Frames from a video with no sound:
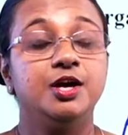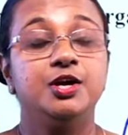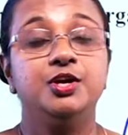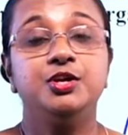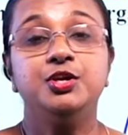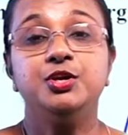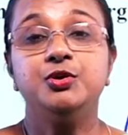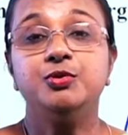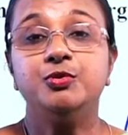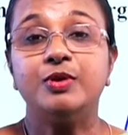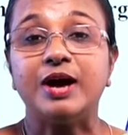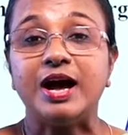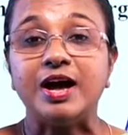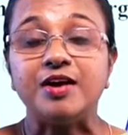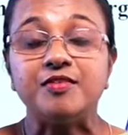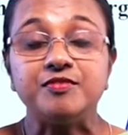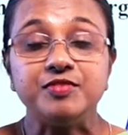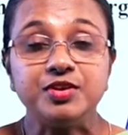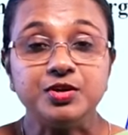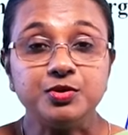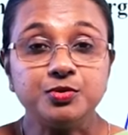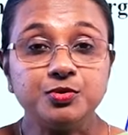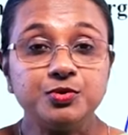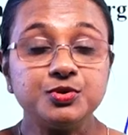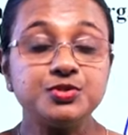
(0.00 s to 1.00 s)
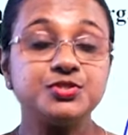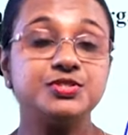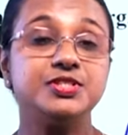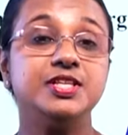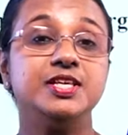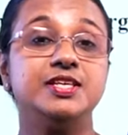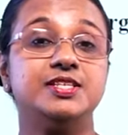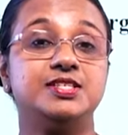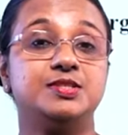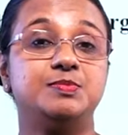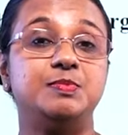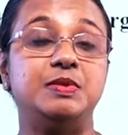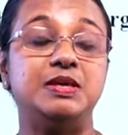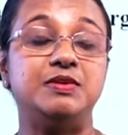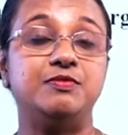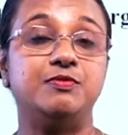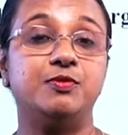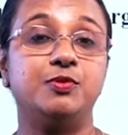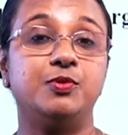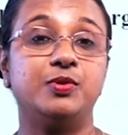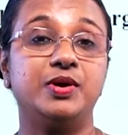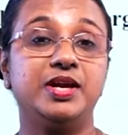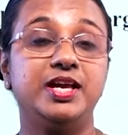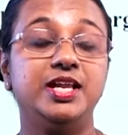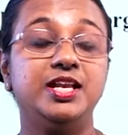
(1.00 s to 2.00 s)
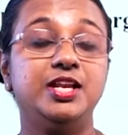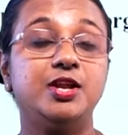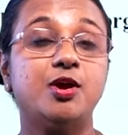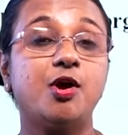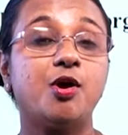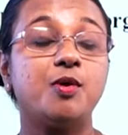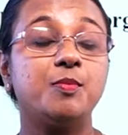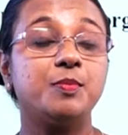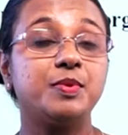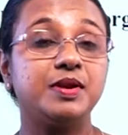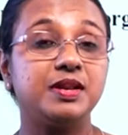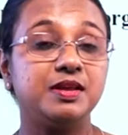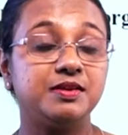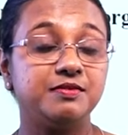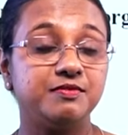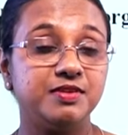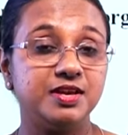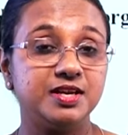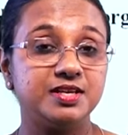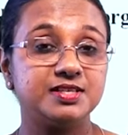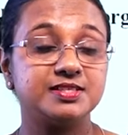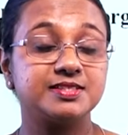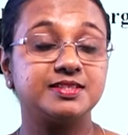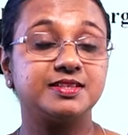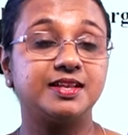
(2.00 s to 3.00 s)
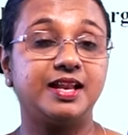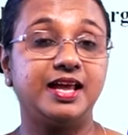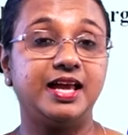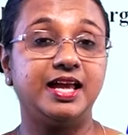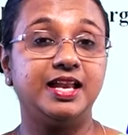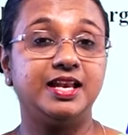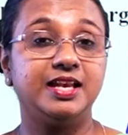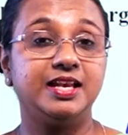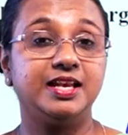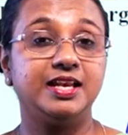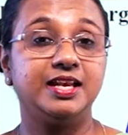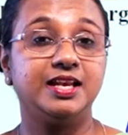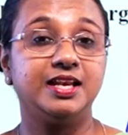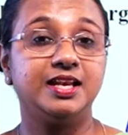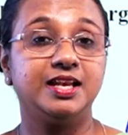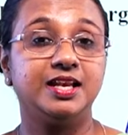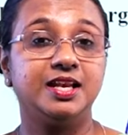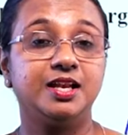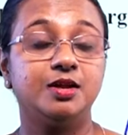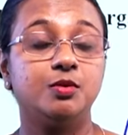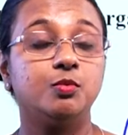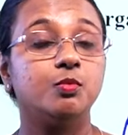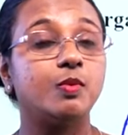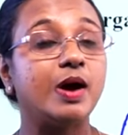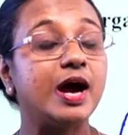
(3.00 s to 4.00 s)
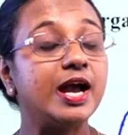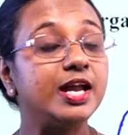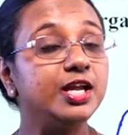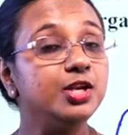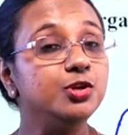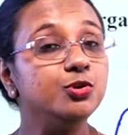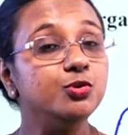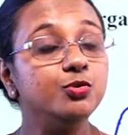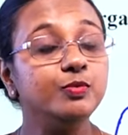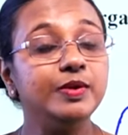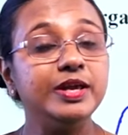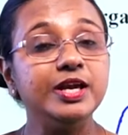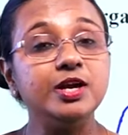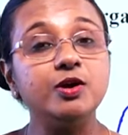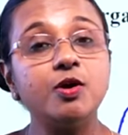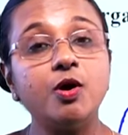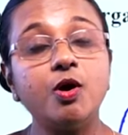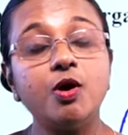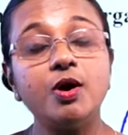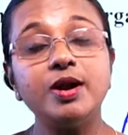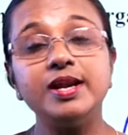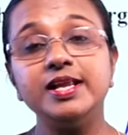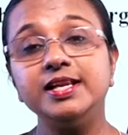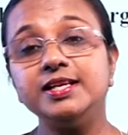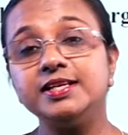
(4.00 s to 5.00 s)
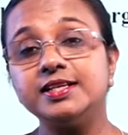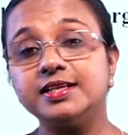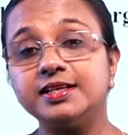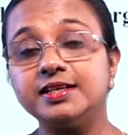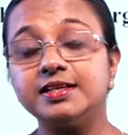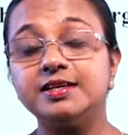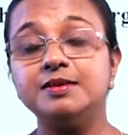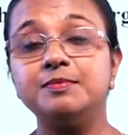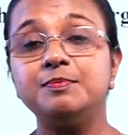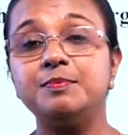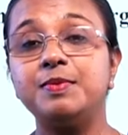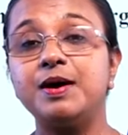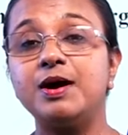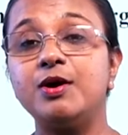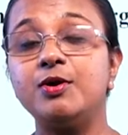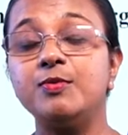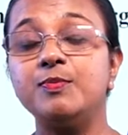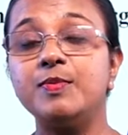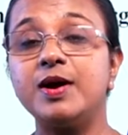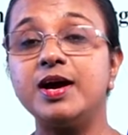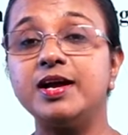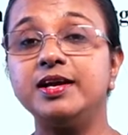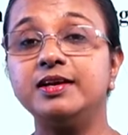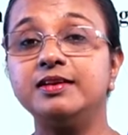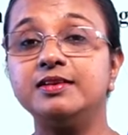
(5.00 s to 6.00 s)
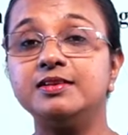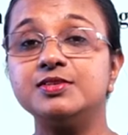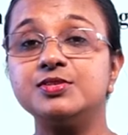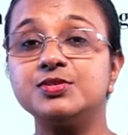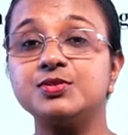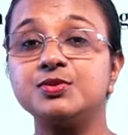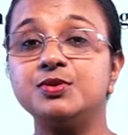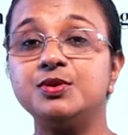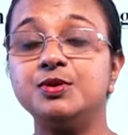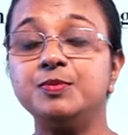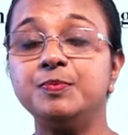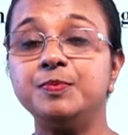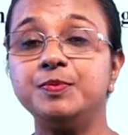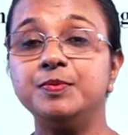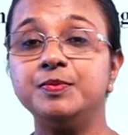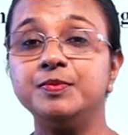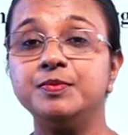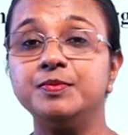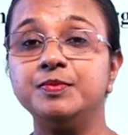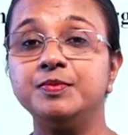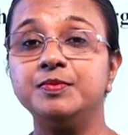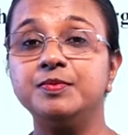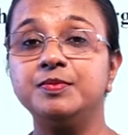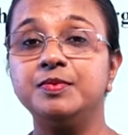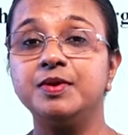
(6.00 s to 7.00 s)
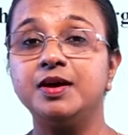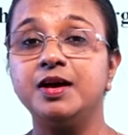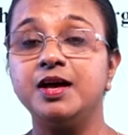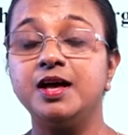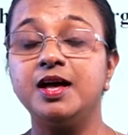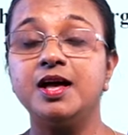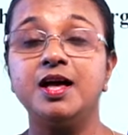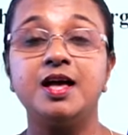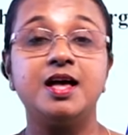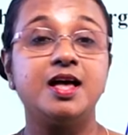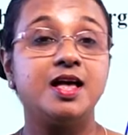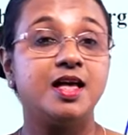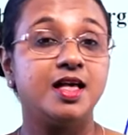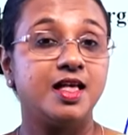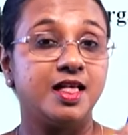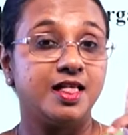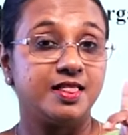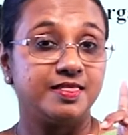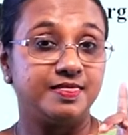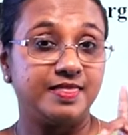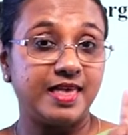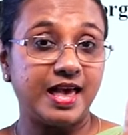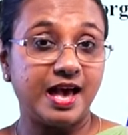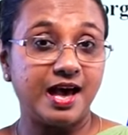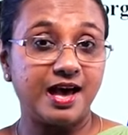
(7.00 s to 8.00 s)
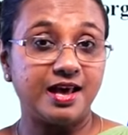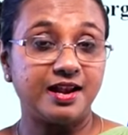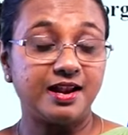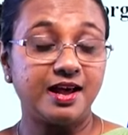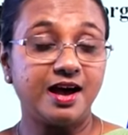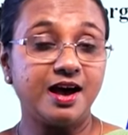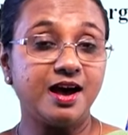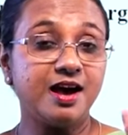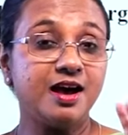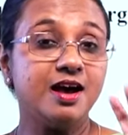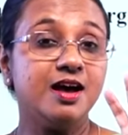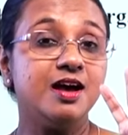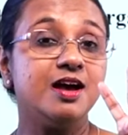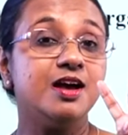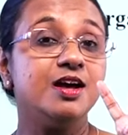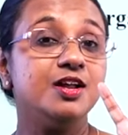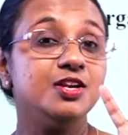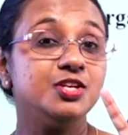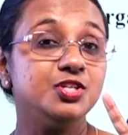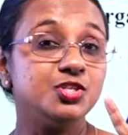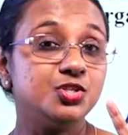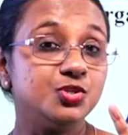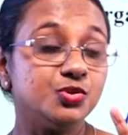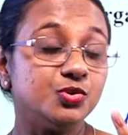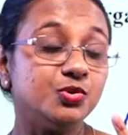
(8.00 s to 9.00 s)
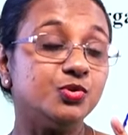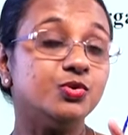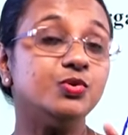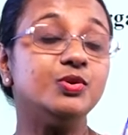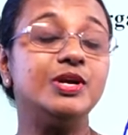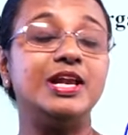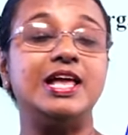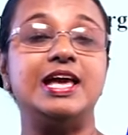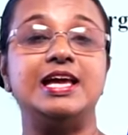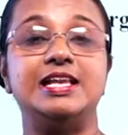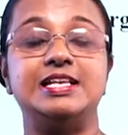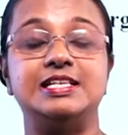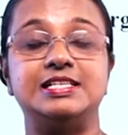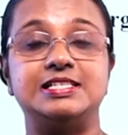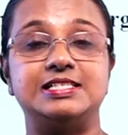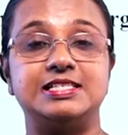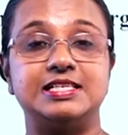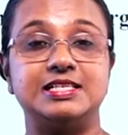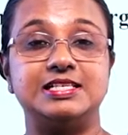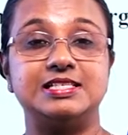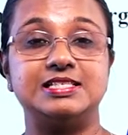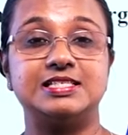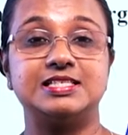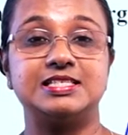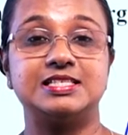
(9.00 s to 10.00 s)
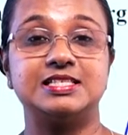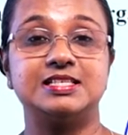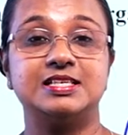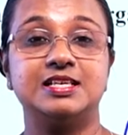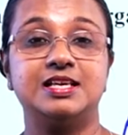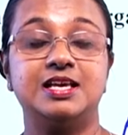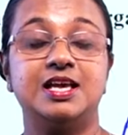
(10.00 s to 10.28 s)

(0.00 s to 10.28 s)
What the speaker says: you have used this before in your previous grade. Why do we call it a compound microscope? There are two lenses,